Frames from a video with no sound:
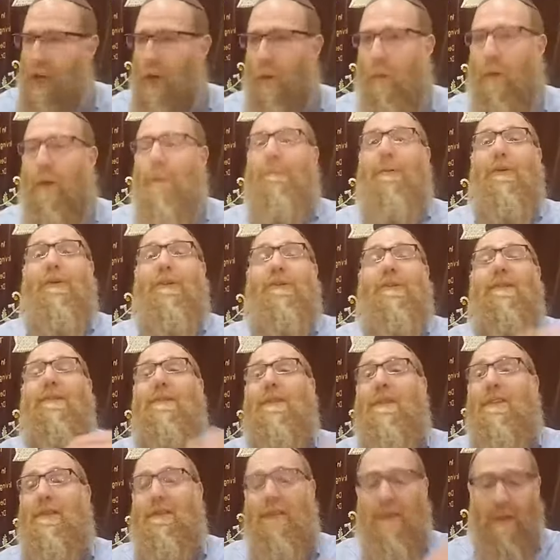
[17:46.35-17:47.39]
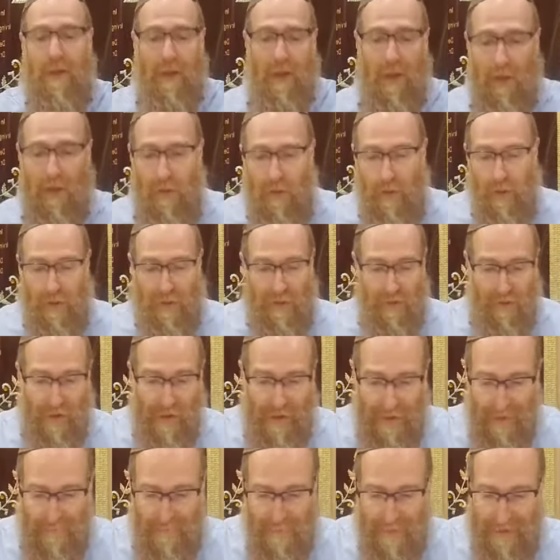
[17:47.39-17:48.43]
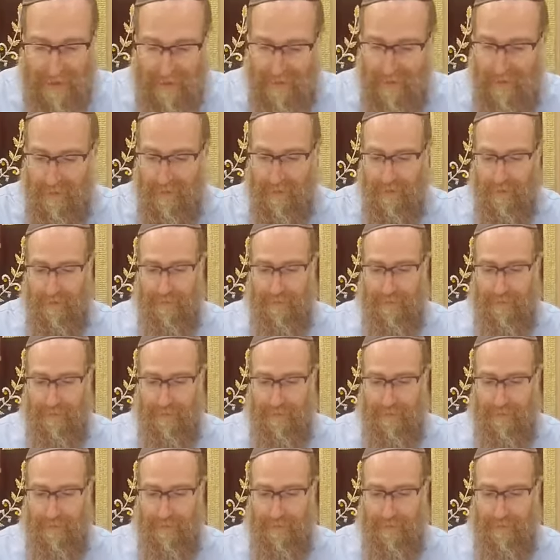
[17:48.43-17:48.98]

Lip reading: one person can do the entire process.